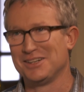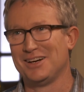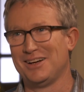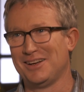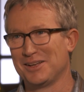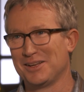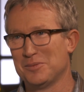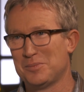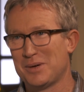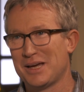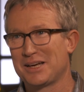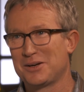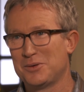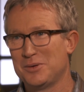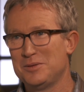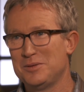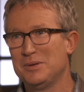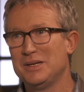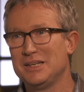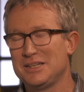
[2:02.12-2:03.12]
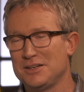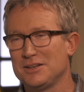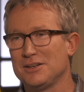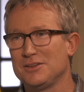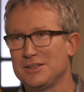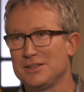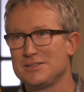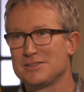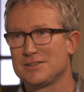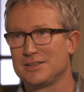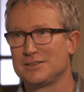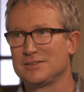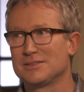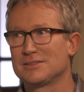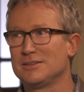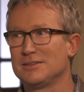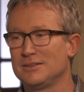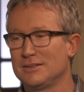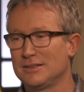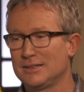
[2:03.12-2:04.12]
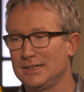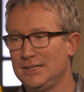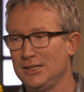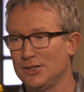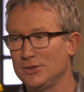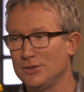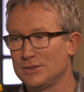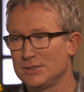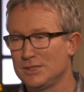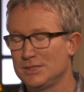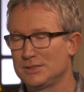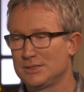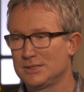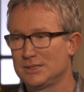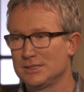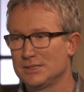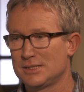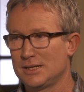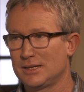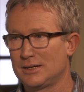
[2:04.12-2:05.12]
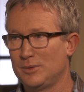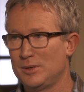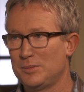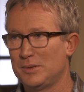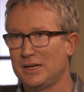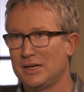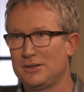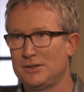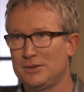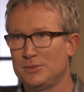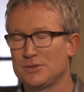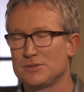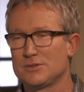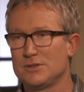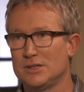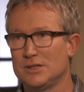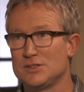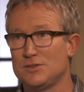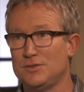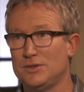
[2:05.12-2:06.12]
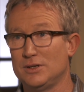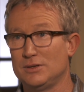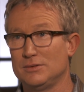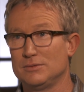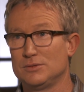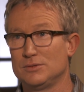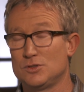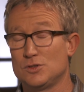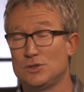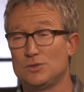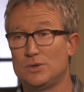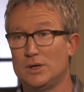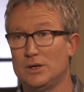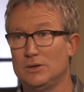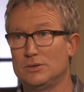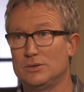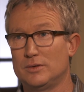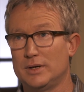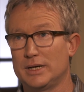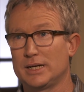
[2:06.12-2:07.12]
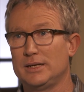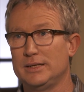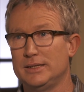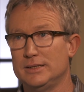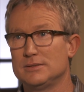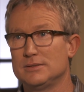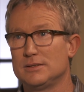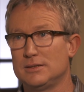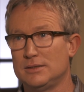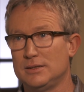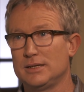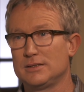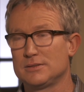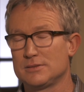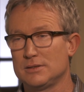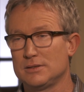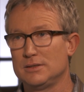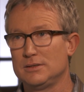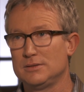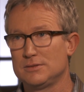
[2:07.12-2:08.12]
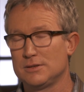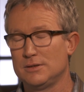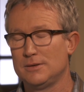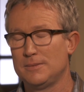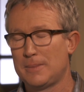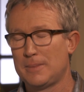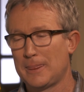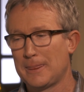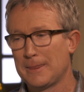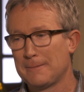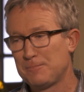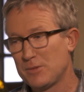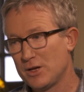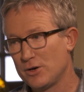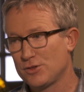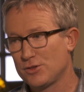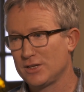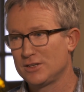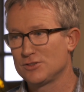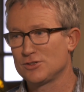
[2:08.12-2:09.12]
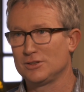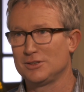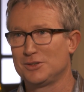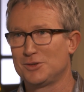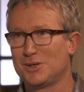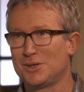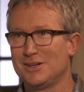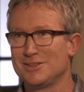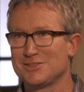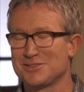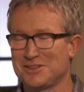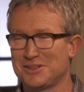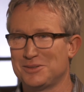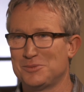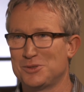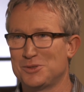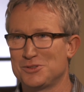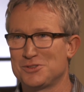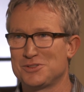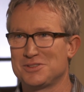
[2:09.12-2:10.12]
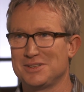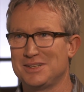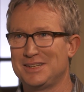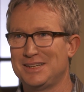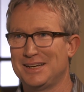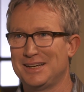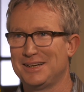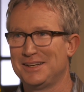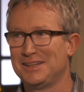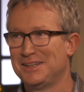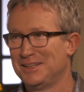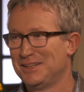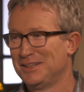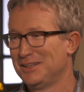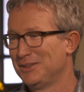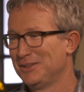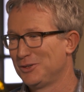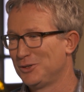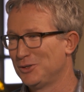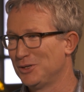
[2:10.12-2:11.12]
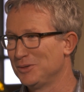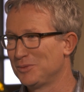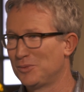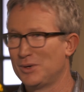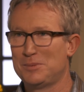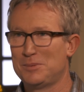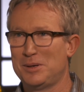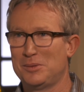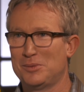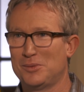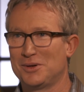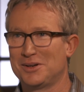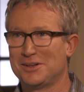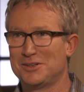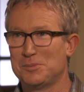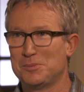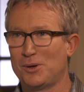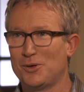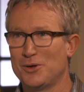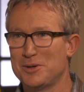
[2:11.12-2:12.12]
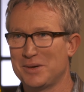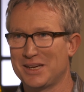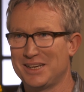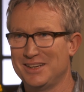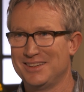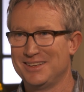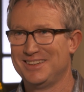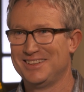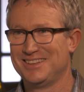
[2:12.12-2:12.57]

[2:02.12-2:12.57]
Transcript: dialing it back a wee bit. You know, these things can you know it can take a wee bit out of you, and it's nice if you don't sort of roll directly into the next thing. So exactly, there are things on the horizon, and we'll just see uh, you know where people want to deploy me.